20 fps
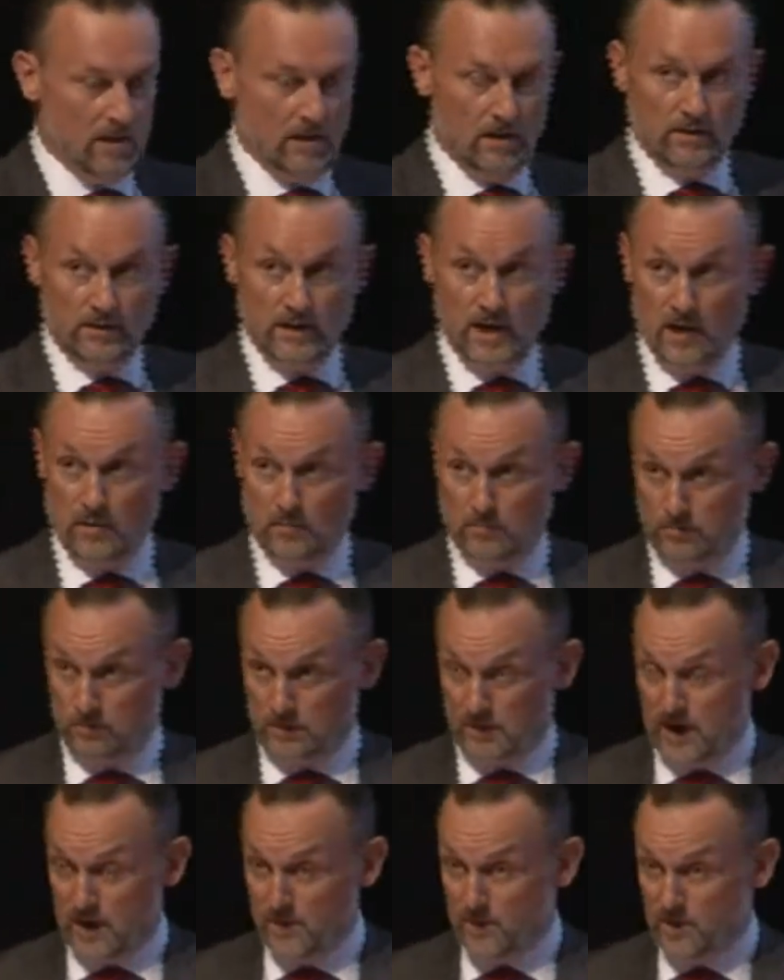Now,
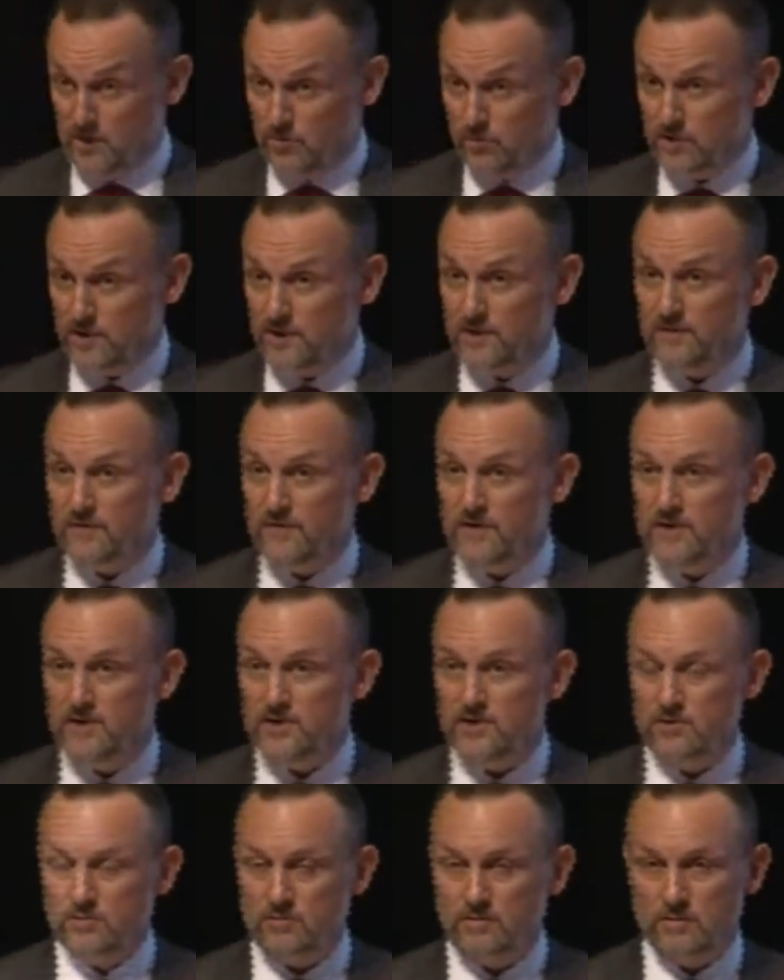coming to the
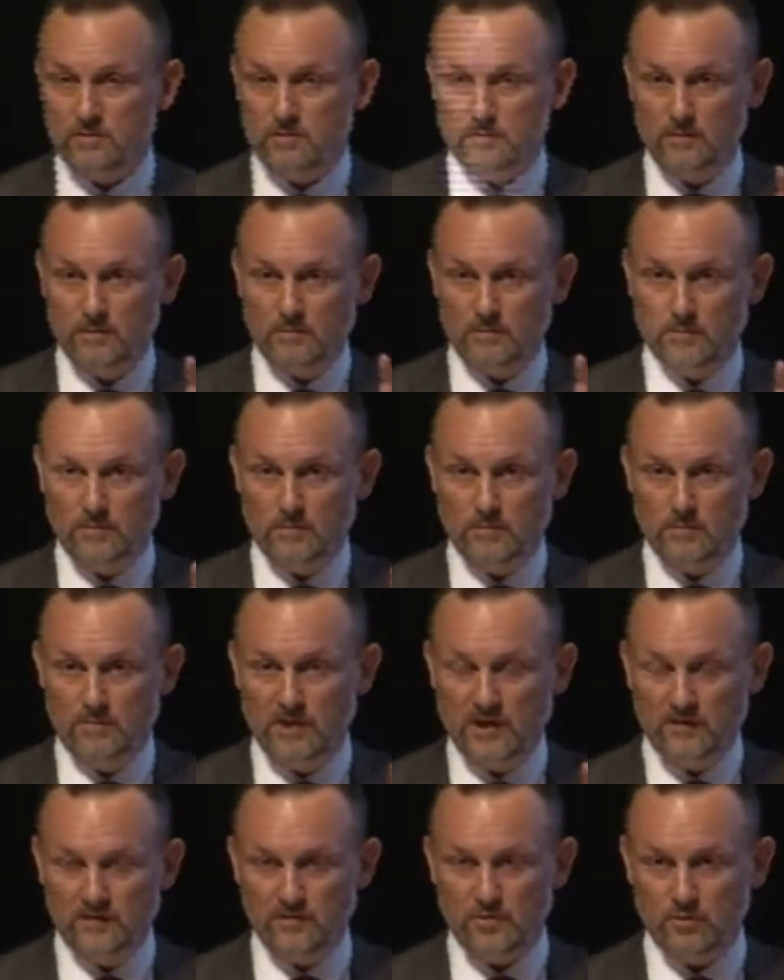definition,
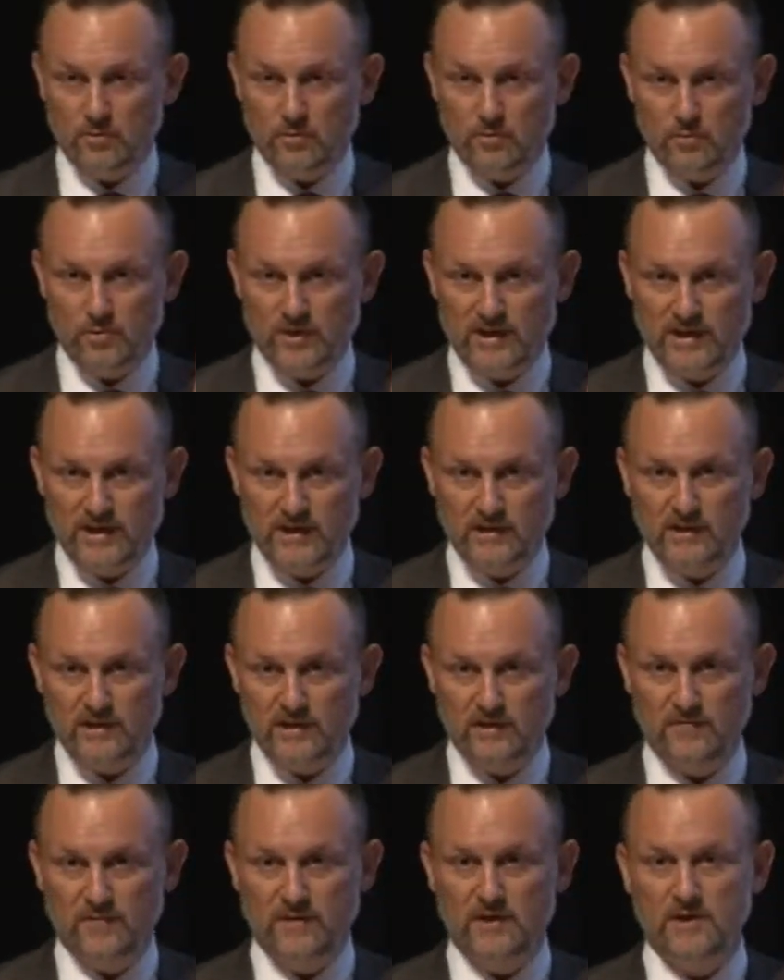believe it or not, we need a
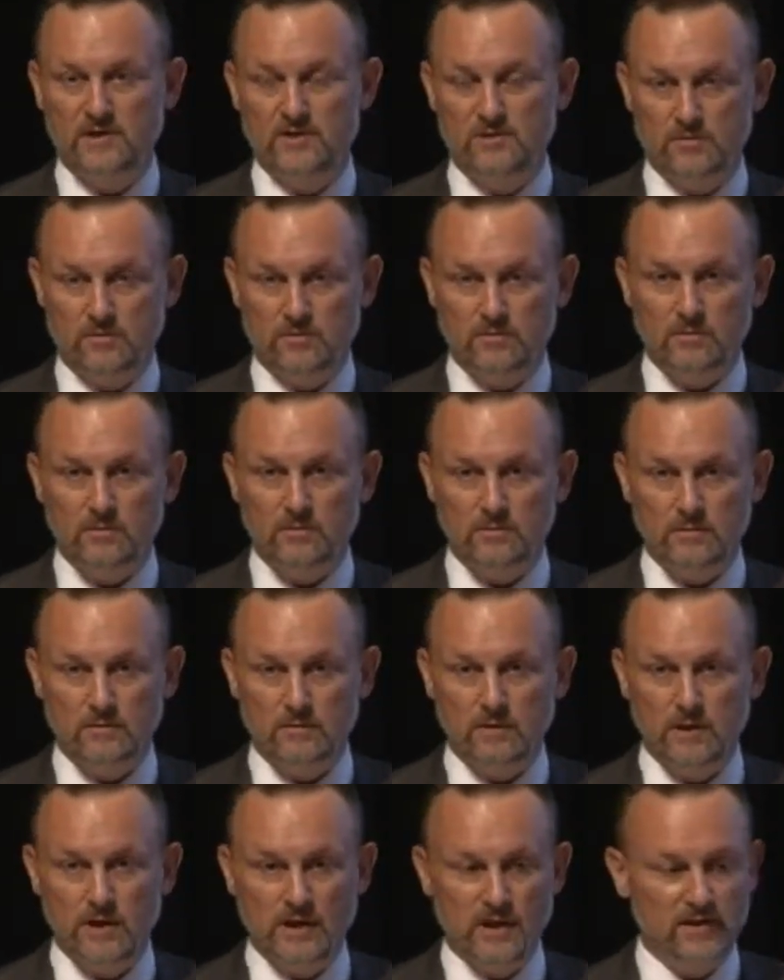definition,
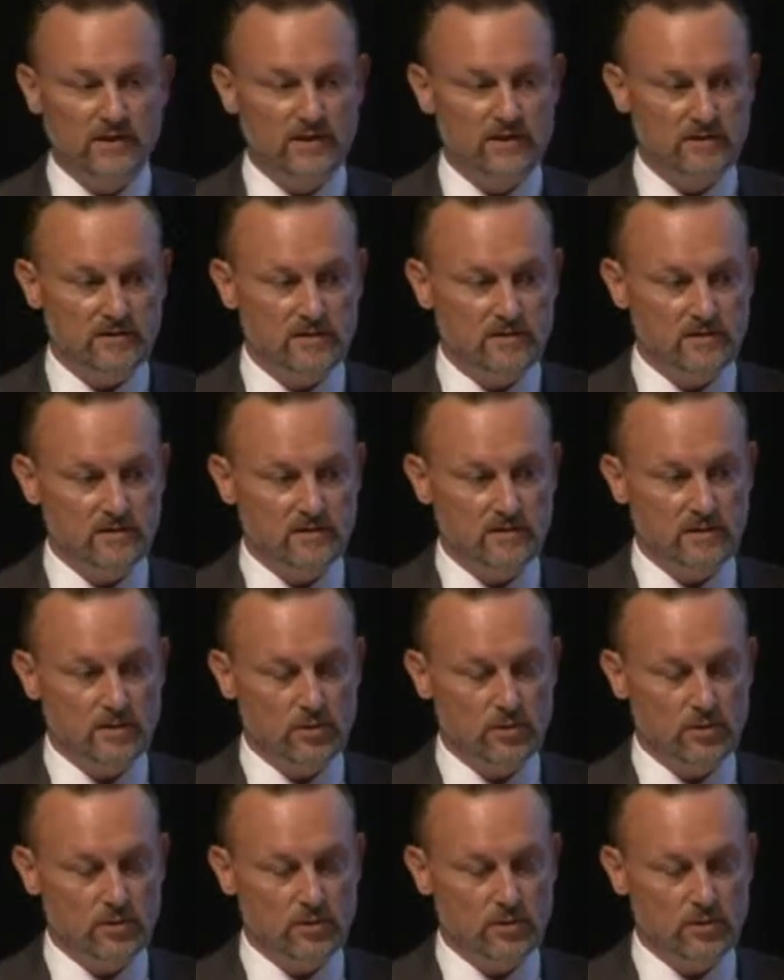and it's